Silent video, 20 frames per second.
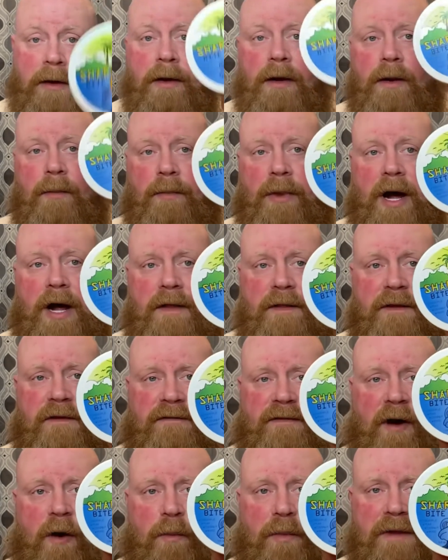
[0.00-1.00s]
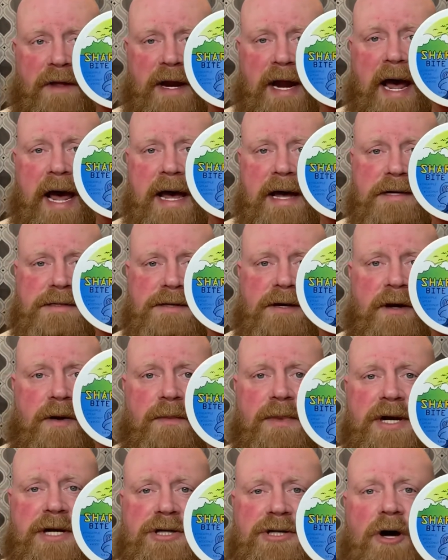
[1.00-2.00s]
But the soap of the day is going
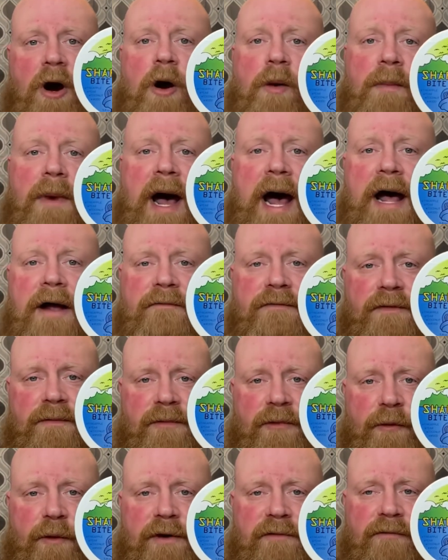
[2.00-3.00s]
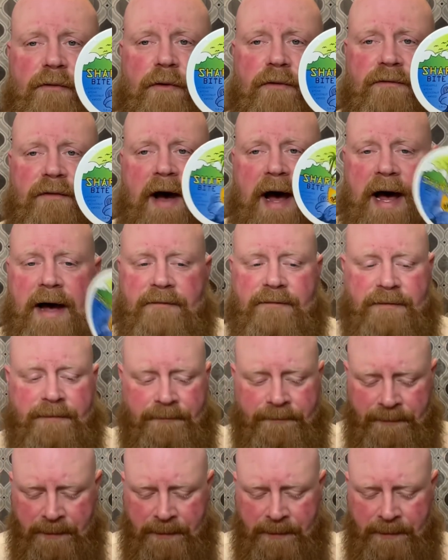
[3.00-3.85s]
to be Shark Bite from 345.